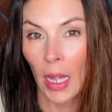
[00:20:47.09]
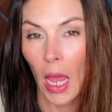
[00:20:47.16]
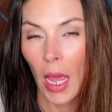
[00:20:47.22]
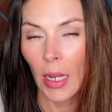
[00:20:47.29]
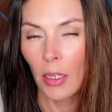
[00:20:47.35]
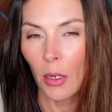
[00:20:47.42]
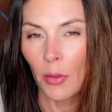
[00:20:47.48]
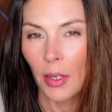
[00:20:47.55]

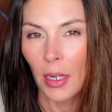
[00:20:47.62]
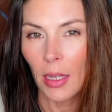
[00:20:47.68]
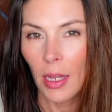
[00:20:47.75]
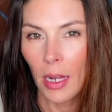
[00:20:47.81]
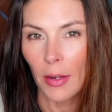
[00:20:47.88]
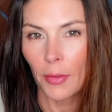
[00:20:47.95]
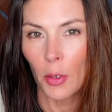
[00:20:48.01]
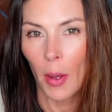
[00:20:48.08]
I know that a
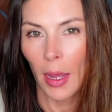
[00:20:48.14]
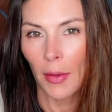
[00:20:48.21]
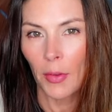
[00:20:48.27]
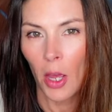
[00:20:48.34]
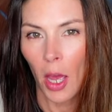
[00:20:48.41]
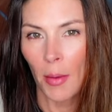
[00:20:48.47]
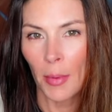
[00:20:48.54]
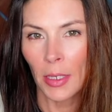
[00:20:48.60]
lot of you have
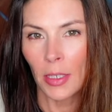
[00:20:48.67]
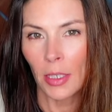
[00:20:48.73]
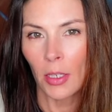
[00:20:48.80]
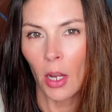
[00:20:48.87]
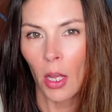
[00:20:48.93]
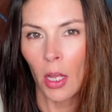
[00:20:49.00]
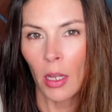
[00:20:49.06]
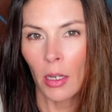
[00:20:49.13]
commented
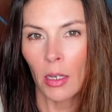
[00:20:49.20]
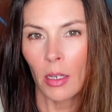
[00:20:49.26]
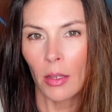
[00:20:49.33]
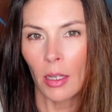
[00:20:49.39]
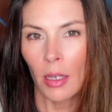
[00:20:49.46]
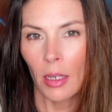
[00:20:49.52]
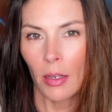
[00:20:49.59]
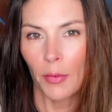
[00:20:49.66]
on
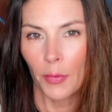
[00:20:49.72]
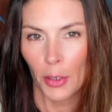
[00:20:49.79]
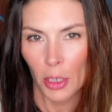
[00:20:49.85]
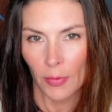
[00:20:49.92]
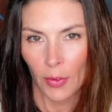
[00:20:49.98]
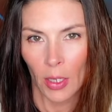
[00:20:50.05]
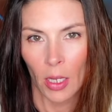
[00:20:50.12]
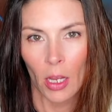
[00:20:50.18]
the first
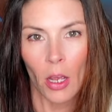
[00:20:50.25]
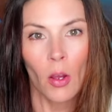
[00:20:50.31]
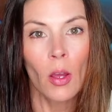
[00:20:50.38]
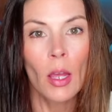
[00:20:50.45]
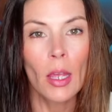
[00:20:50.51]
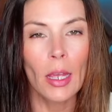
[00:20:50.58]
video